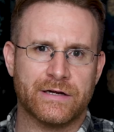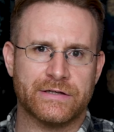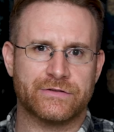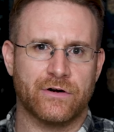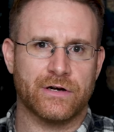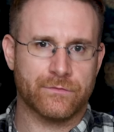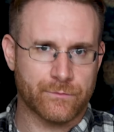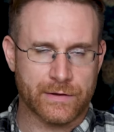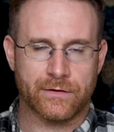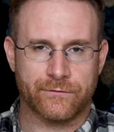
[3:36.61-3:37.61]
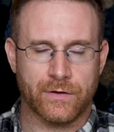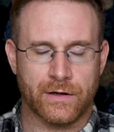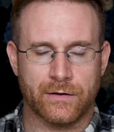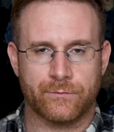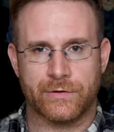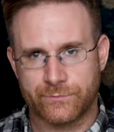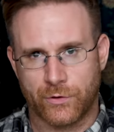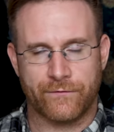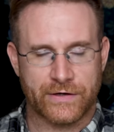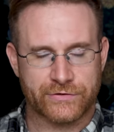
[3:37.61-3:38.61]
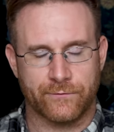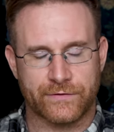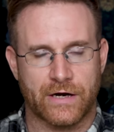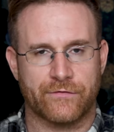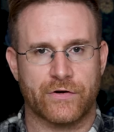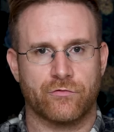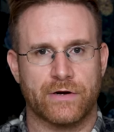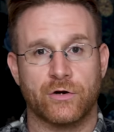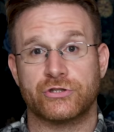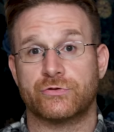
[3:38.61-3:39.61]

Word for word: he started being his professional photography career,